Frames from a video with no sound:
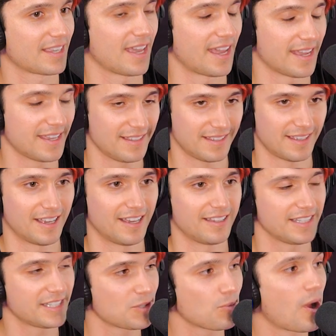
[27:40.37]
Okay.
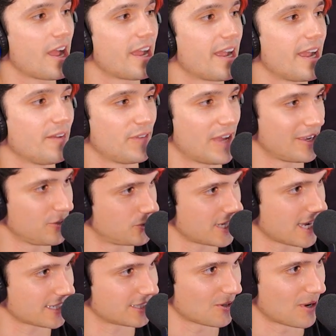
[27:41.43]
This is why I value
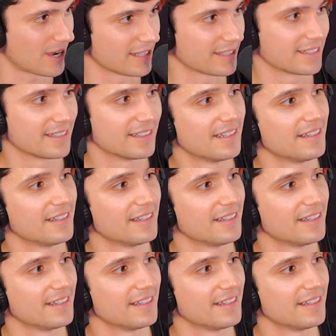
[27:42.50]
sex so highly.